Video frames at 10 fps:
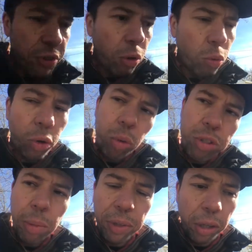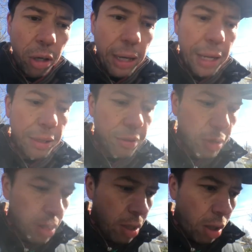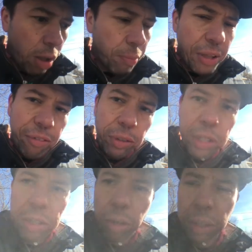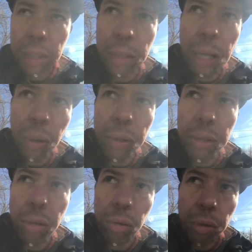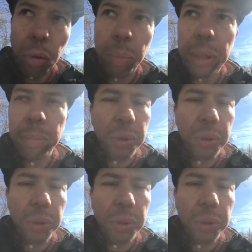So don't jump the gun on it. Definitely start getting out in there a little bit.